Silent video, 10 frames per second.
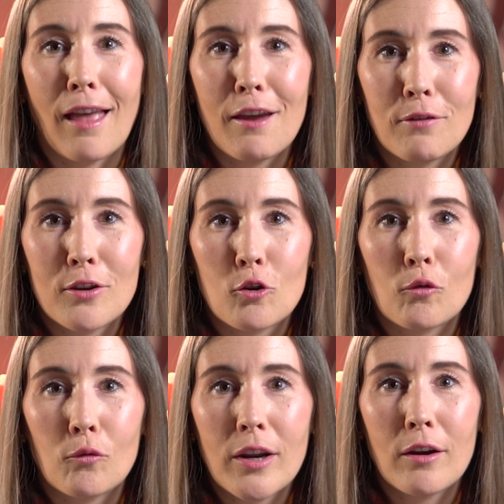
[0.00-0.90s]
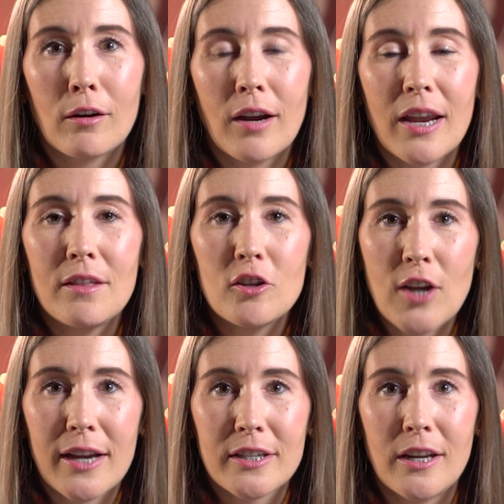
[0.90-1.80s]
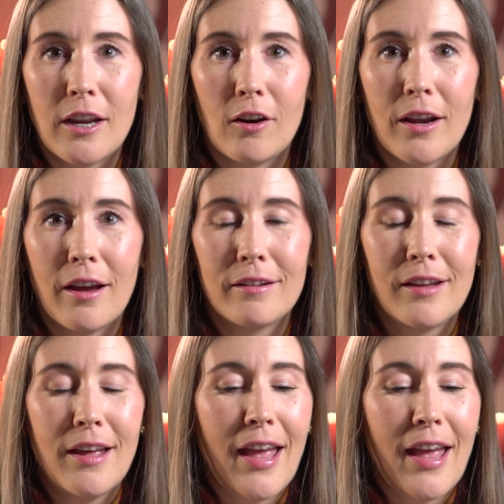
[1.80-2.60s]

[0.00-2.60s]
life and career in the Jackson area